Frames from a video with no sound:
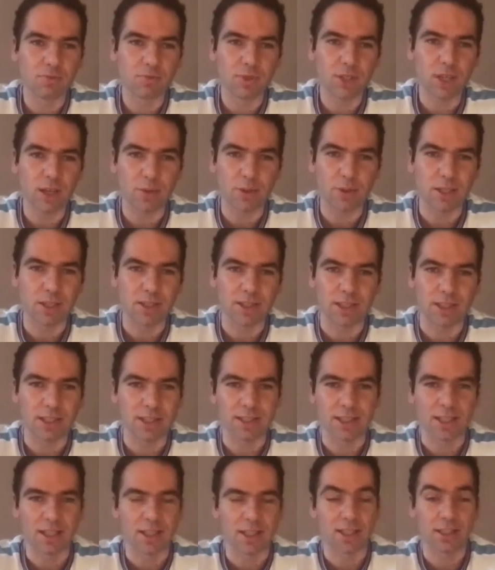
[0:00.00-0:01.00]
I mean, it's,
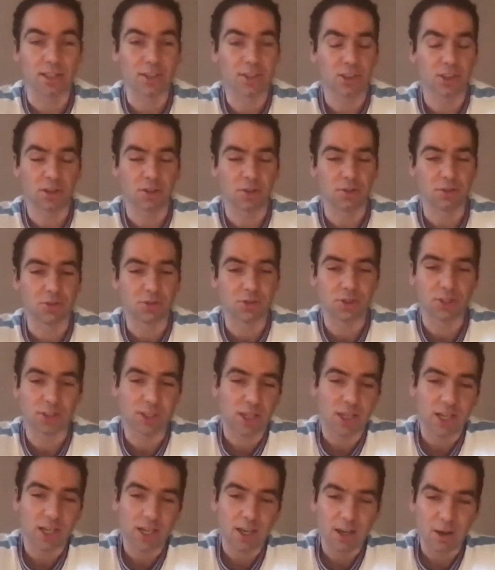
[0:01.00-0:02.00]
it's, it shows
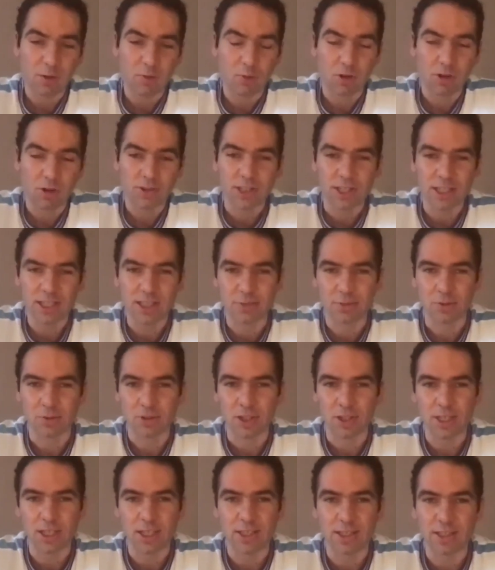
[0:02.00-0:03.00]
what a testament
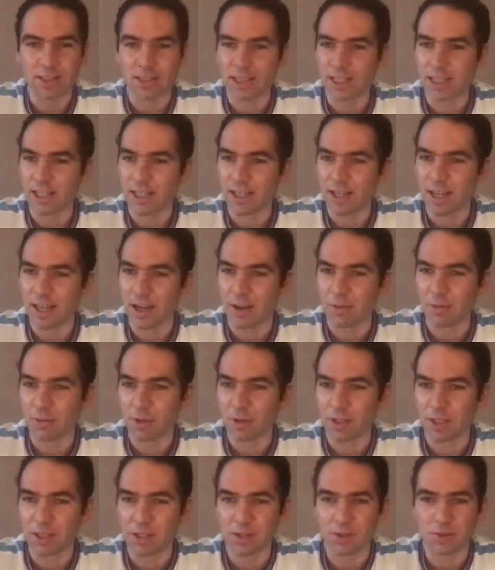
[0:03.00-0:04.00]
is how
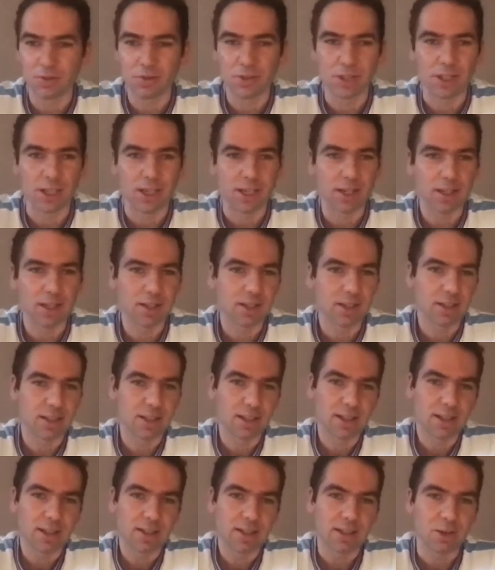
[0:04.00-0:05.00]
well he's doing there,
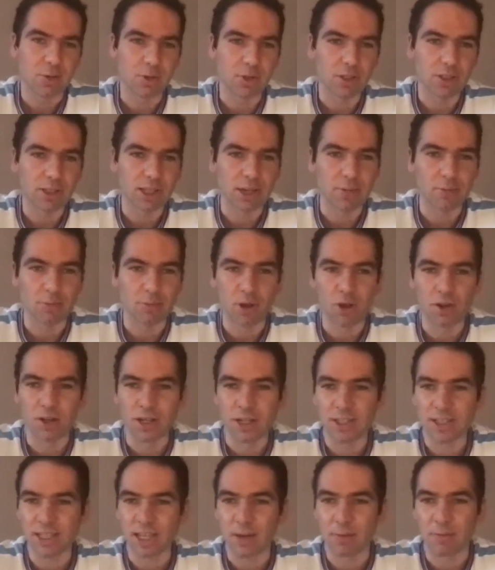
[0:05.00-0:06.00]
that we're saying Burnley
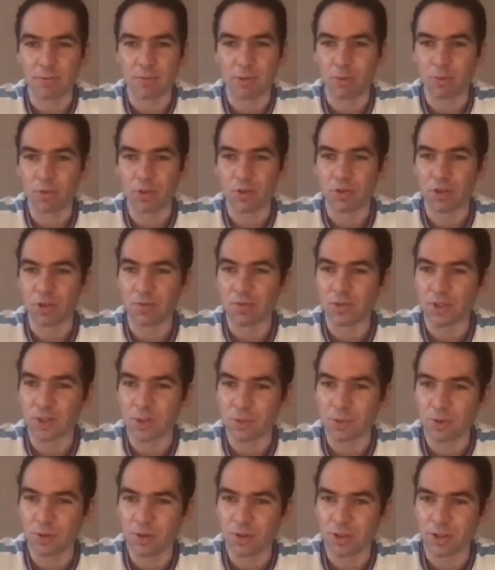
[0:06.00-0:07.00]
10th and we're not even
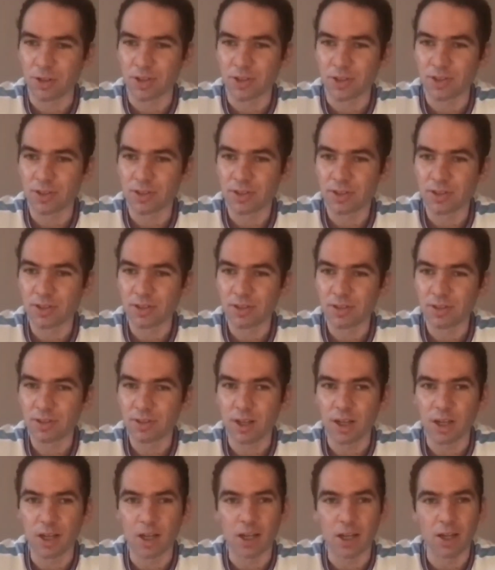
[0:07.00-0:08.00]
surprised.
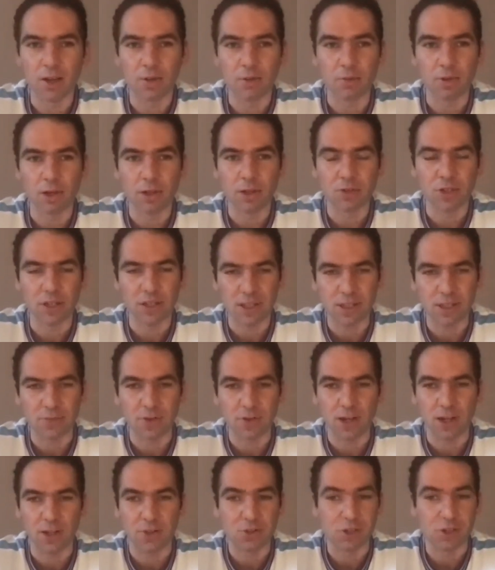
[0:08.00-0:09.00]
Um, I,
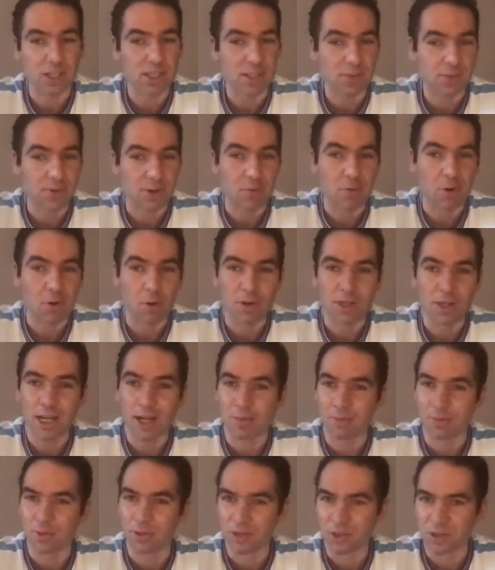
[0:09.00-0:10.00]
I, dread to think what would
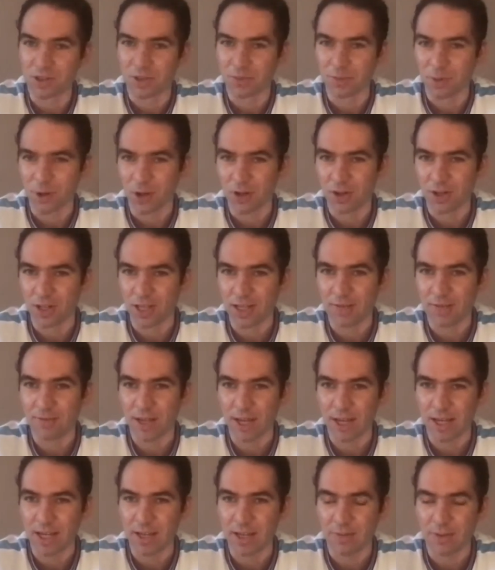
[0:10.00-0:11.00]
happen to Burnley if
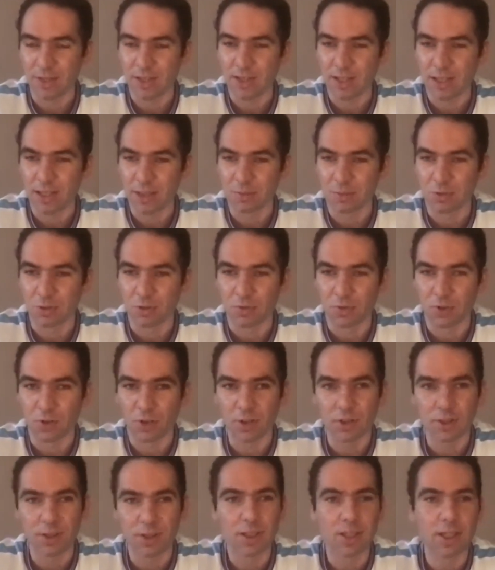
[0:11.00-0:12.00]
that if he does move
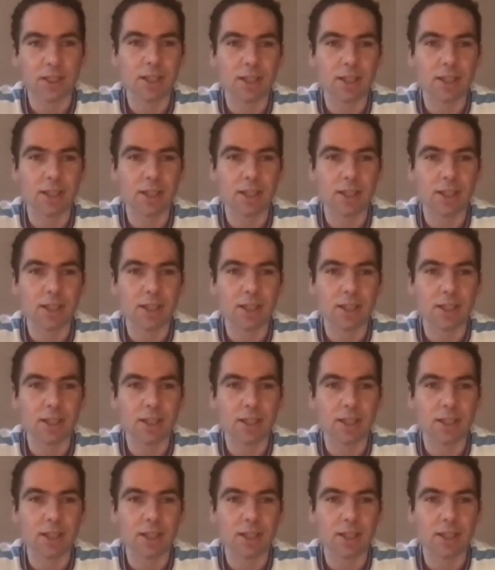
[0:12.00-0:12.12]
on.